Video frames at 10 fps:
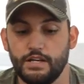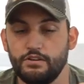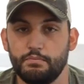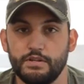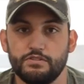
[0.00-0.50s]
and
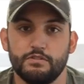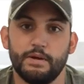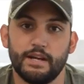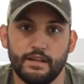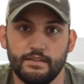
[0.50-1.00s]
your pins are
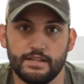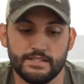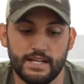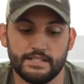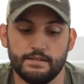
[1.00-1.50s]
back in the
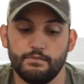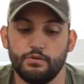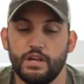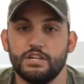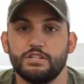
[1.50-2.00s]
exact same
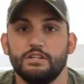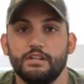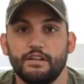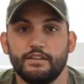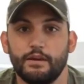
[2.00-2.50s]
location
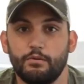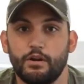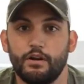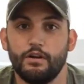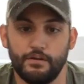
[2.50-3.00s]
that they
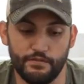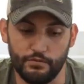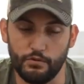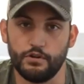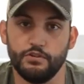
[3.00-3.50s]
were
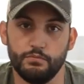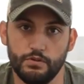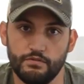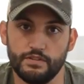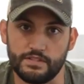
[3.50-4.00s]
before you
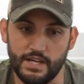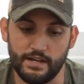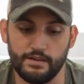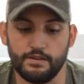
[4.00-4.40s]
moved the sight.